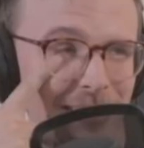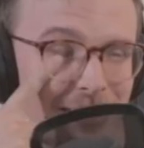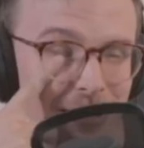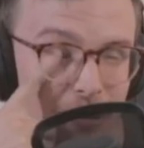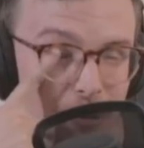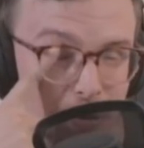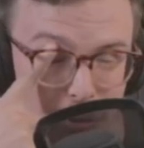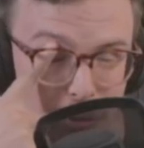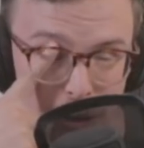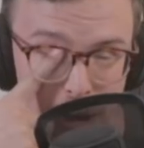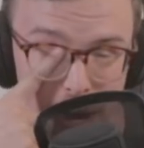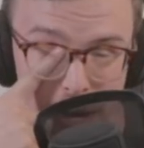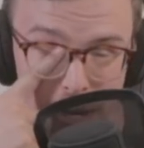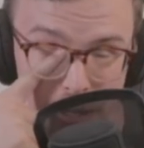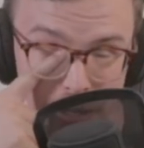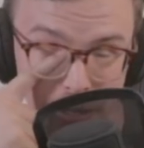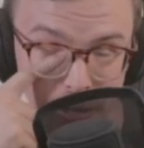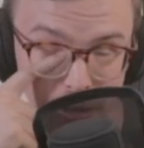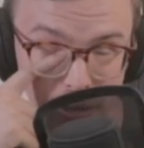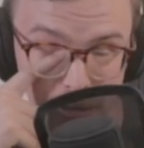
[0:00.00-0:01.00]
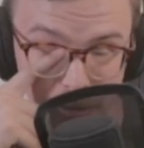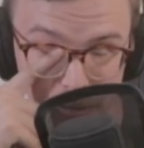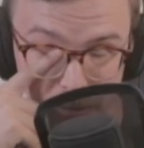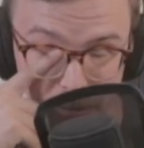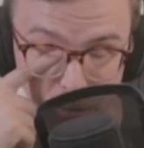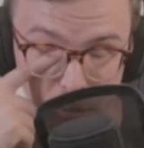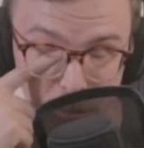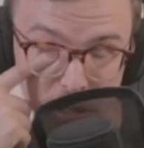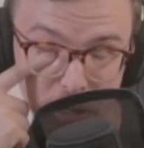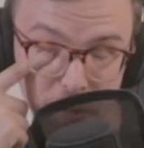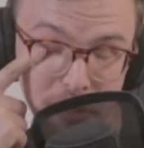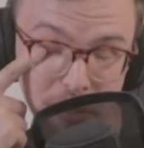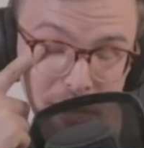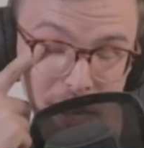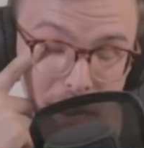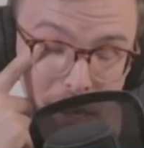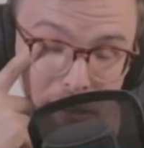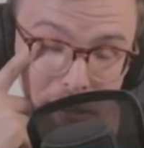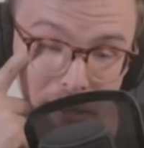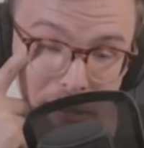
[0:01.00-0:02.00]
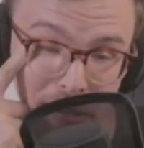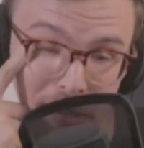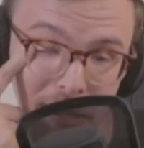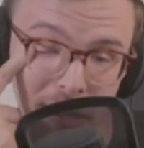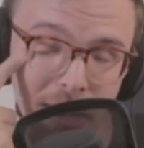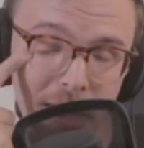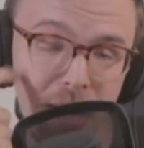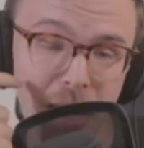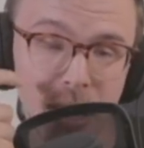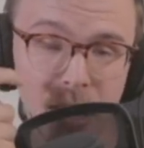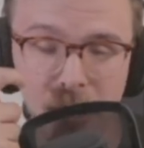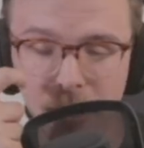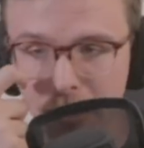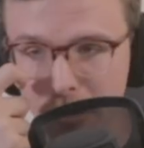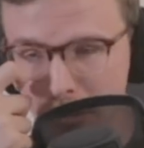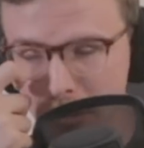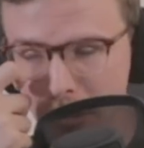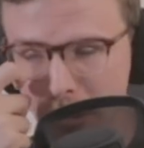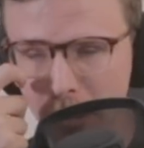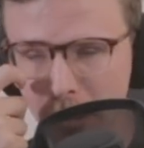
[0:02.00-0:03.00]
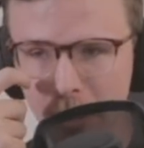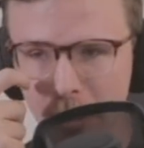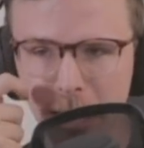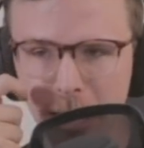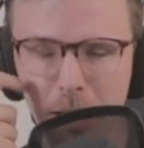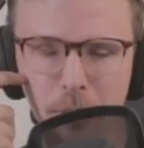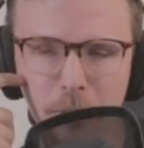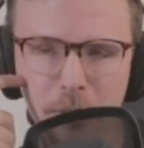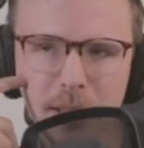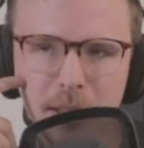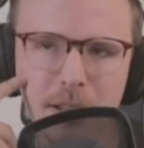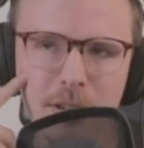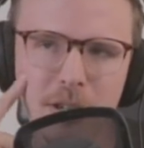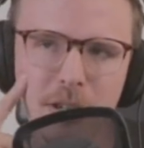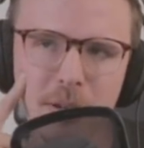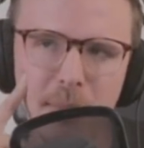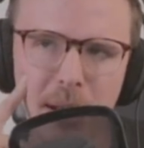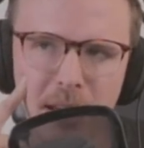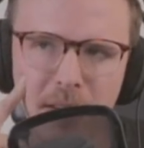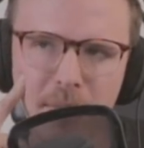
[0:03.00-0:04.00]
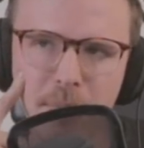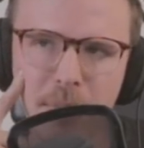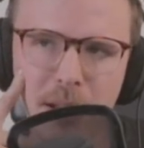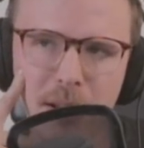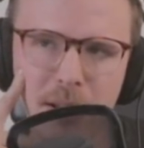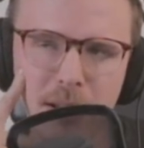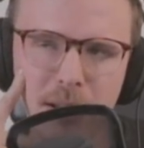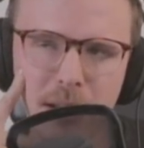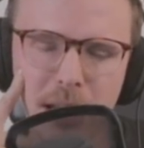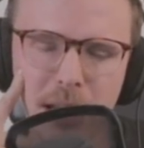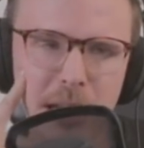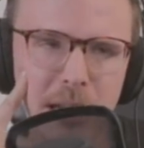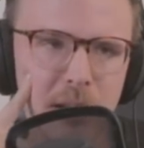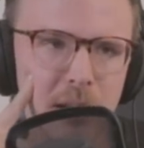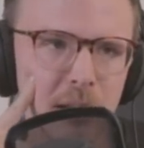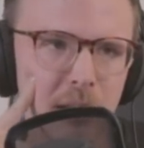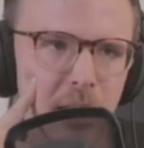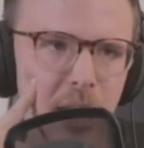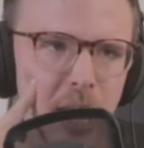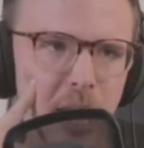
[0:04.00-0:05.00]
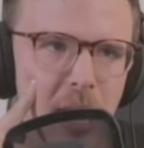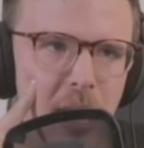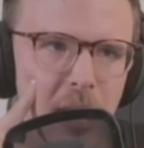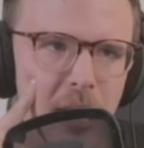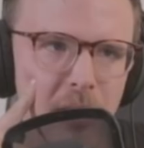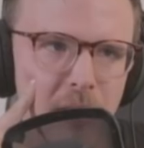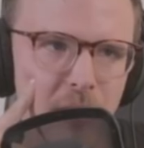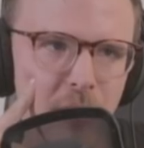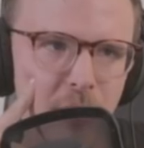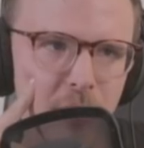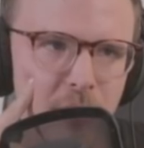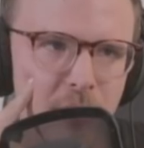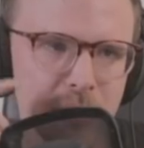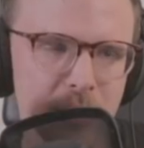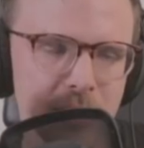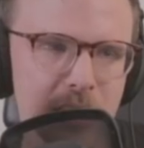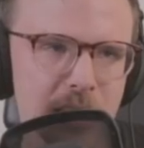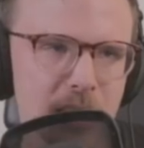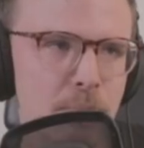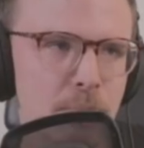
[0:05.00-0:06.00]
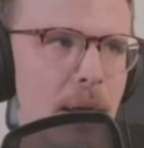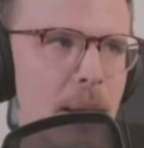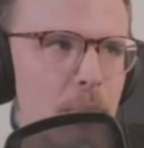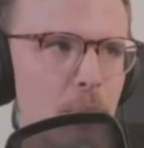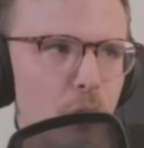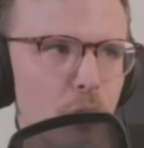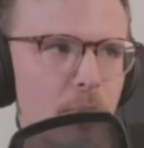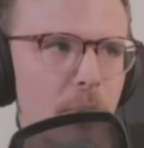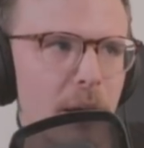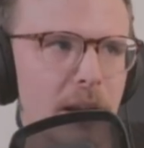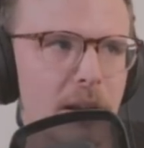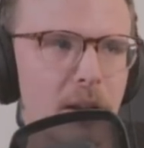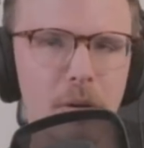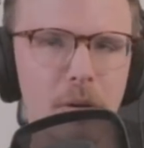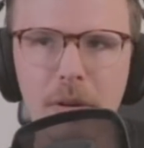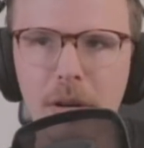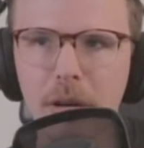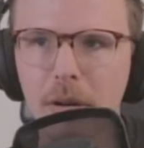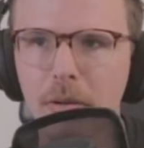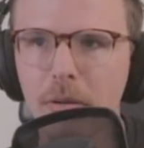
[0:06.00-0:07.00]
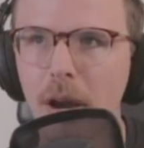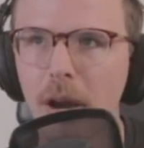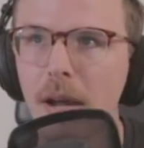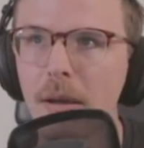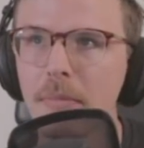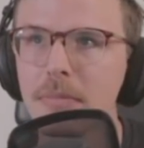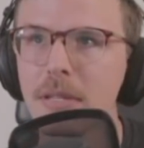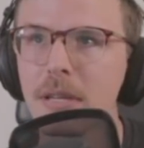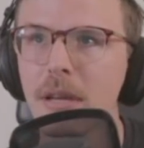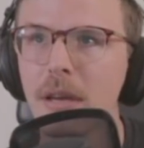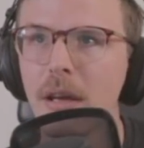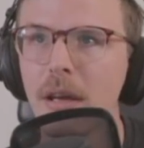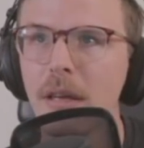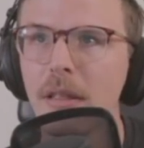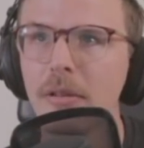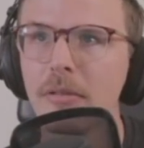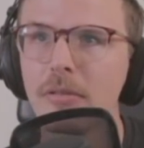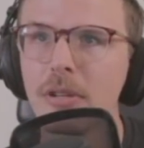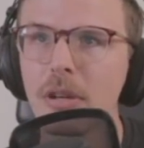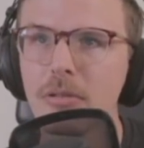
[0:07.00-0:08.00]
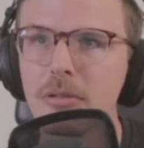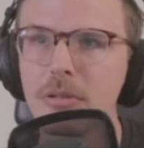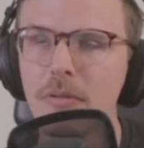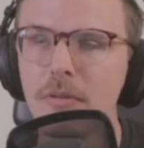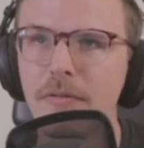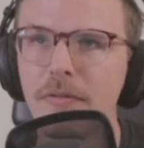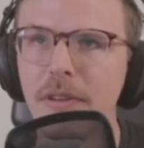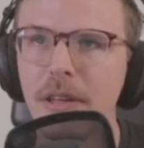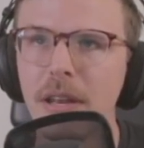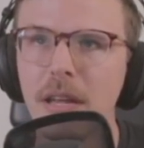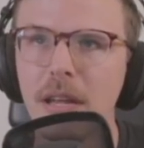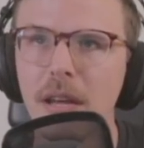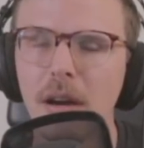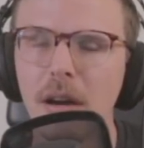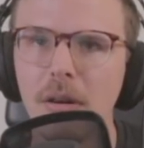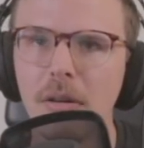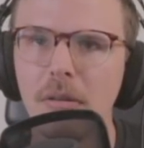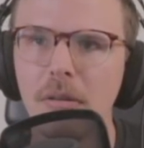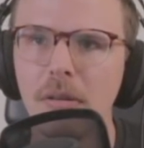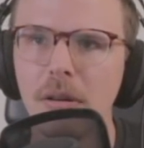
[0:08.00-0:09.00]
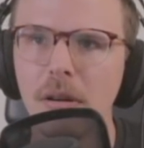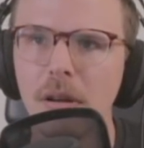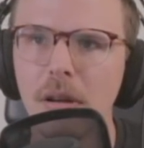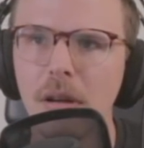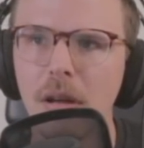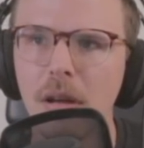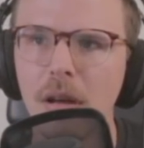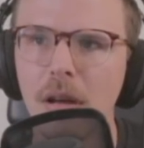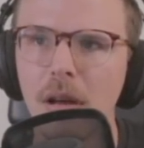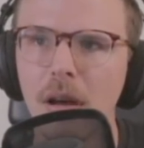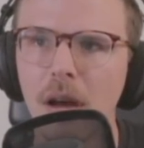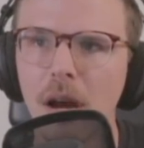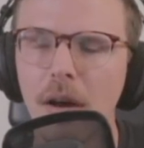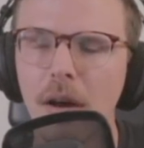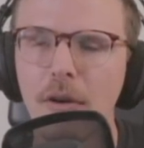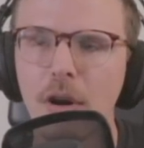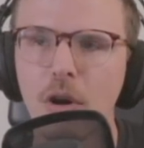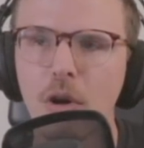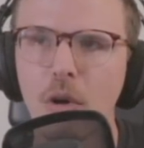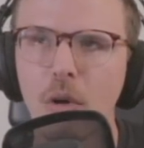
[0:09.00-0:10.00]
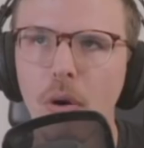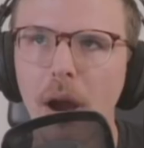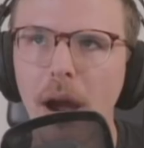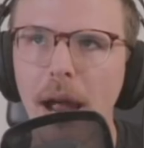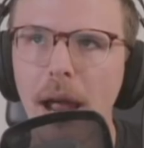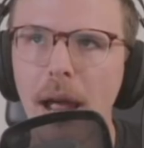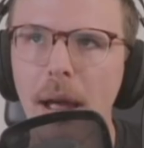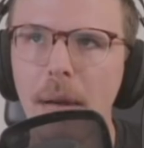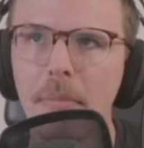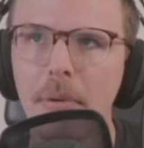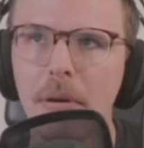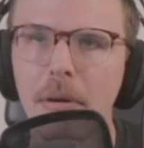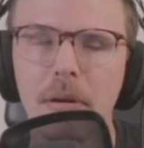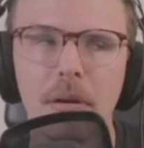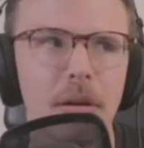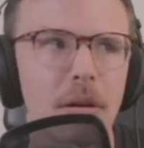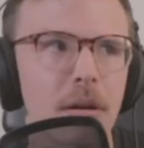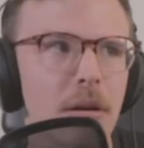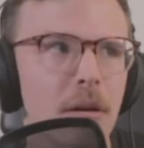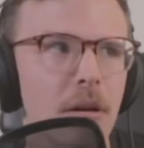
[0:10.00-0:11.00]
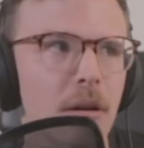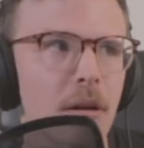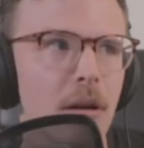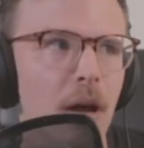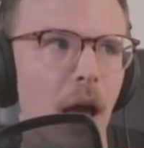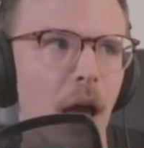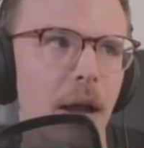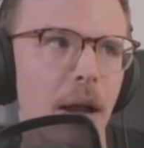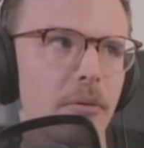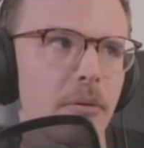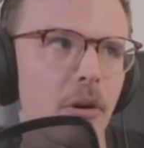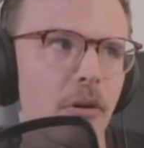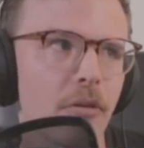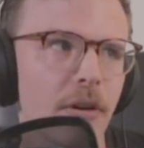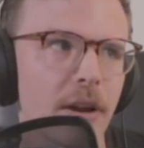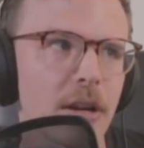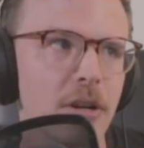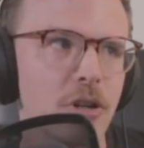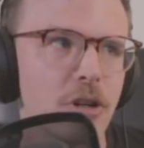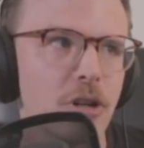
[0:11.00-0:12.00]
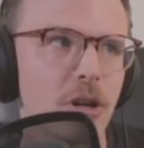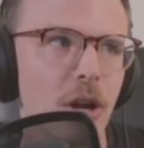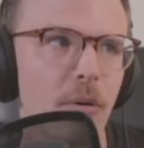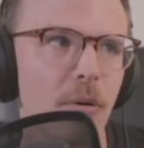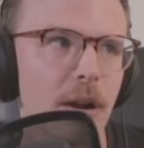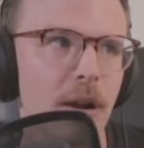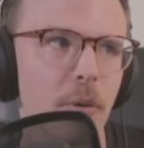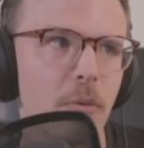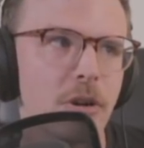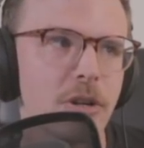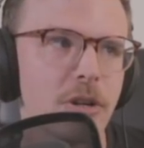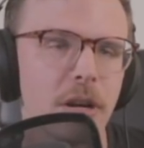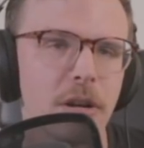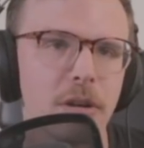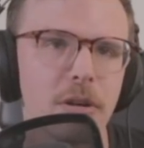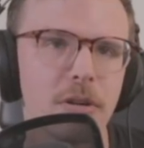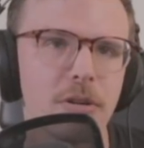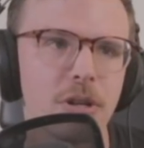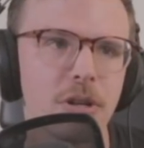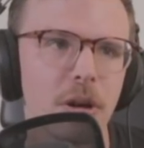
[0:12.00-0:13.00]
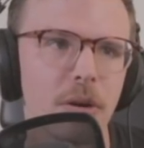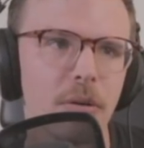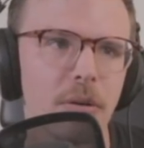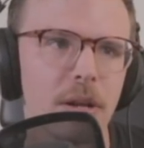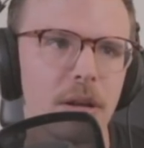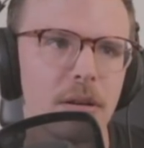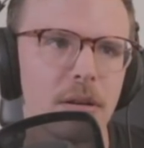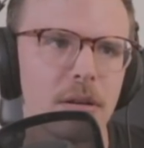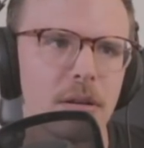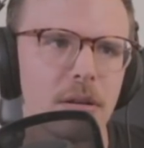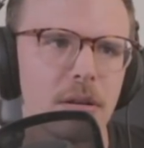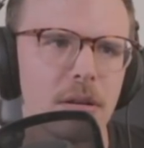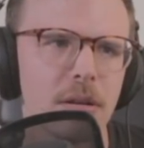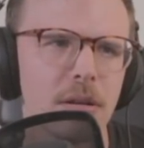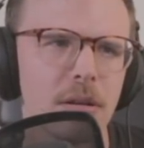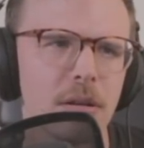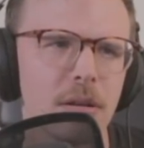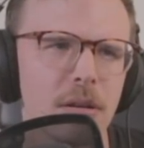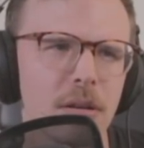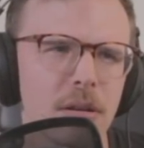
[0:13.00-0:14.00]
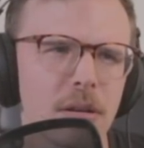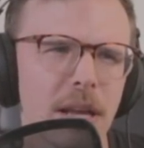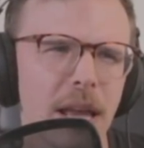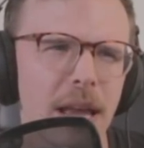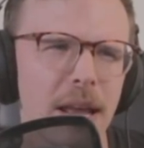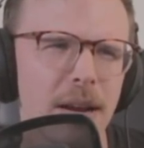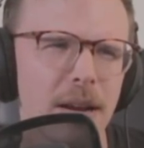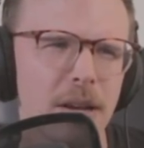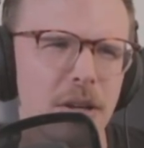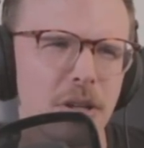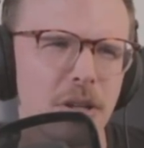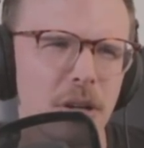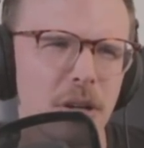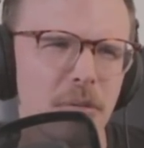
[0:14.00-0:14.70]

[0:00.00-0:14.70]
who crashed on Christmas Island, there's like a theory that she may have been eaten alive or dismembered by coconut crabs. There's also a video of a crab. I don't know if I could show it. I wish I could show it. Can I show